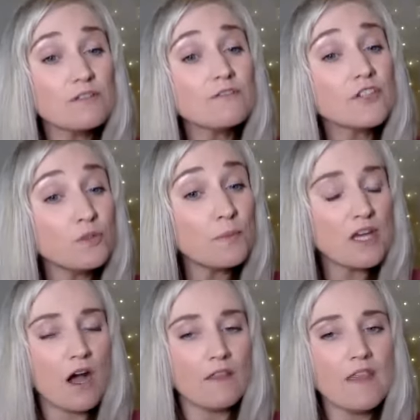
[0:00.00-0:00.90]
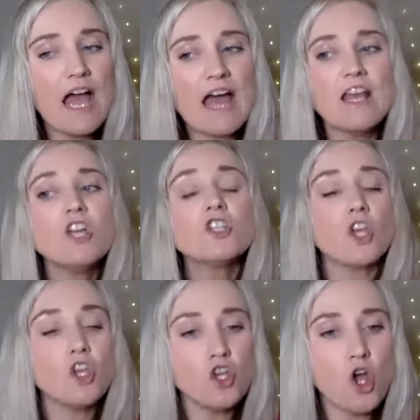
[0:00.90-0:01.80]
for you beyond that, to
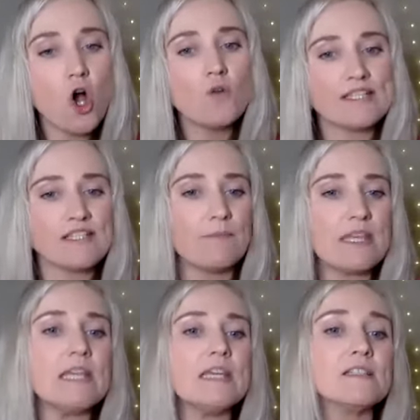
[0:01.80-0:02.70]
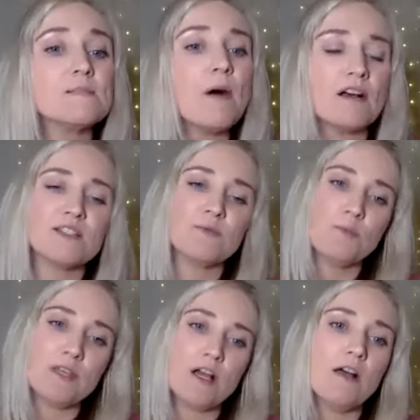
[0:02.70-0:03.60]
know that something is possible
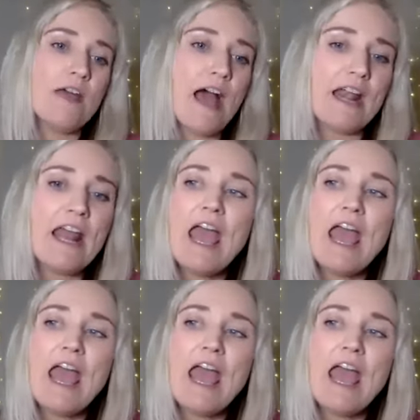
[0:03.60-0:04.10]
beyond that.